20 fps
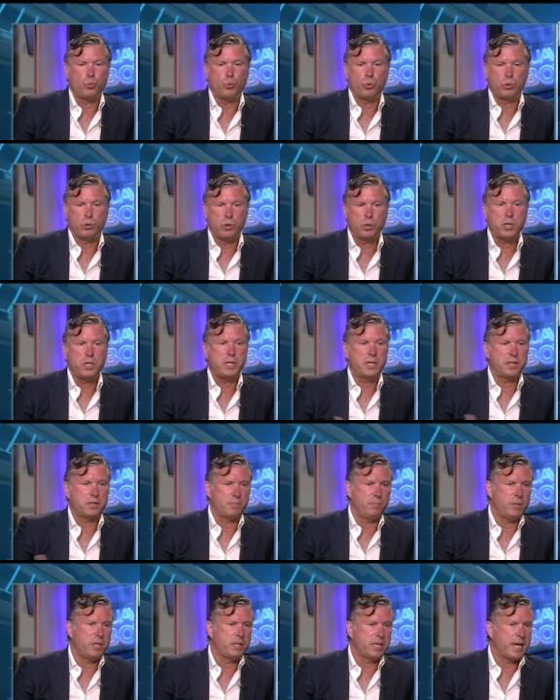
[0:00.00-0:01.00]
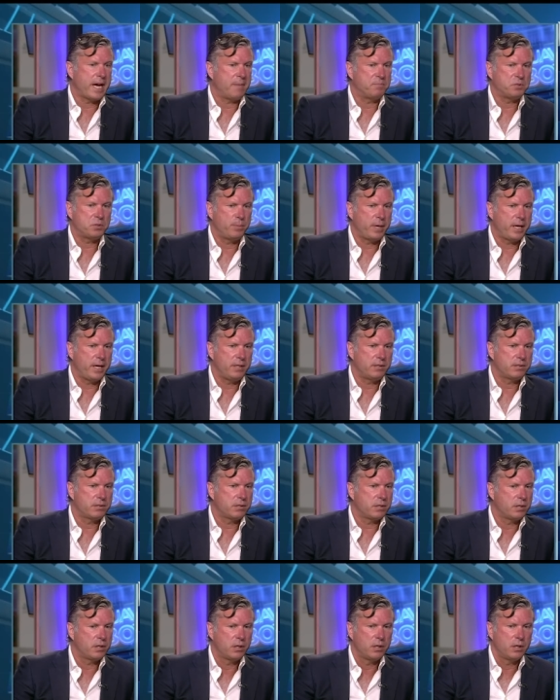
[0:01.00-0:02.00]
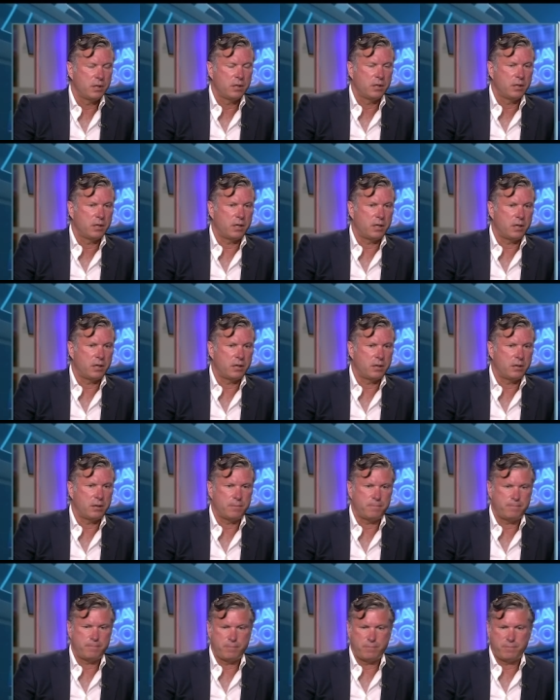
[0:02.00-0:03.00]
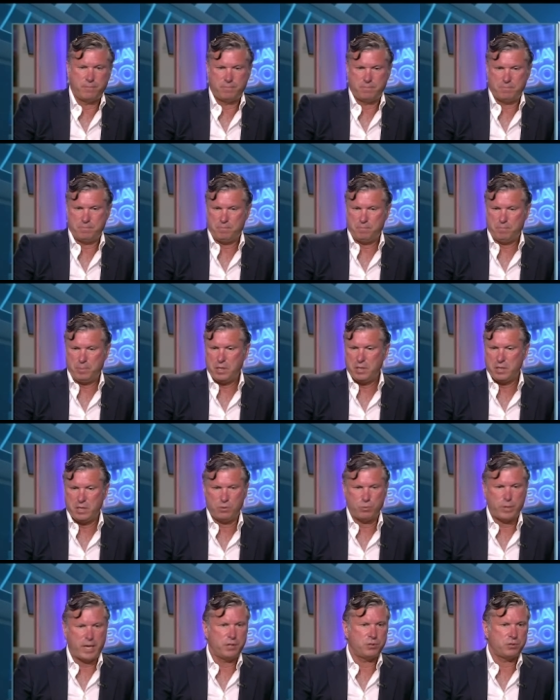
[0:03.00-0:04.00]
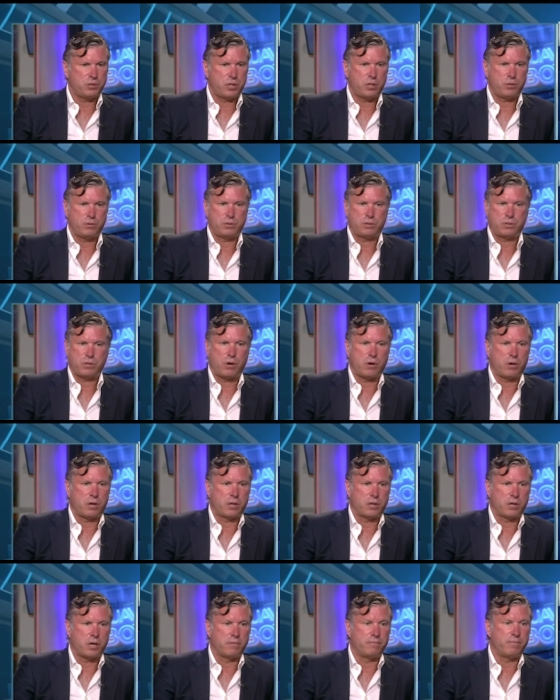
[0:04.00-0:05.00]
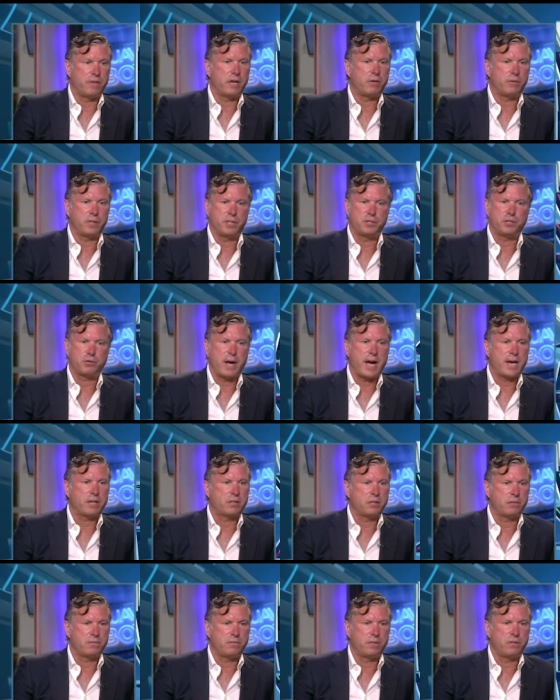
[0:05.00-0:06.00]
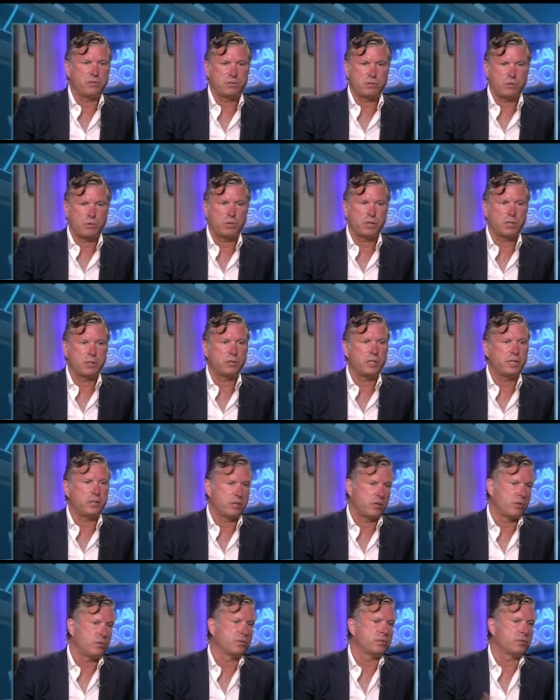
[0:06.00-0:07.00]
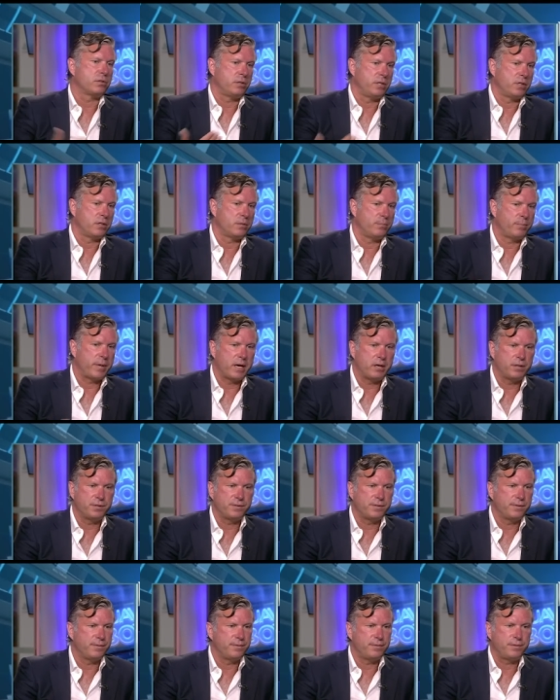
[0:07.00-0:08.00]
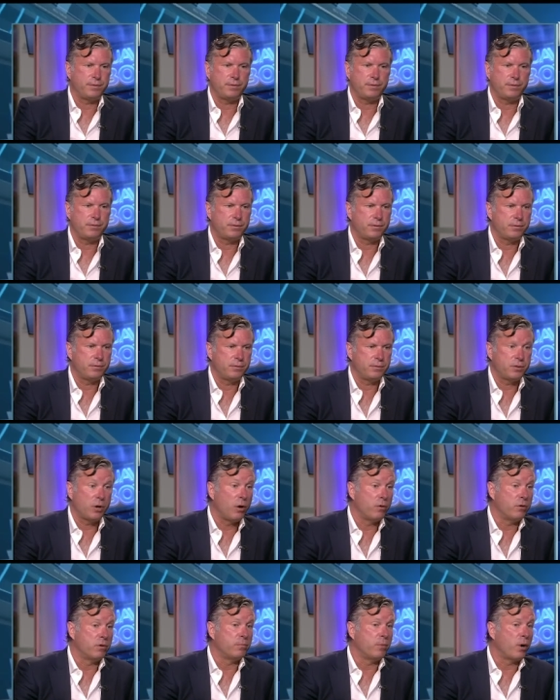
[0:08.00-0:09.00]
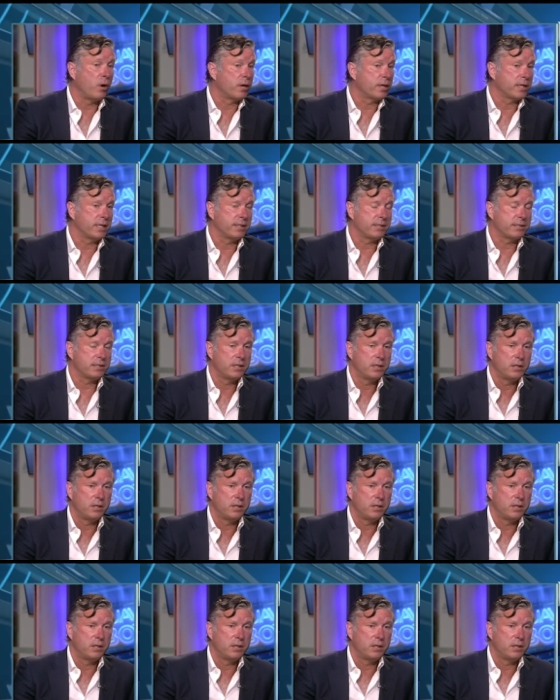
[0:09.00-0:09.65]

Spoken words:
looking at the mid-cap space, PE ratios are very attractive historically, and then also in comparison to other markets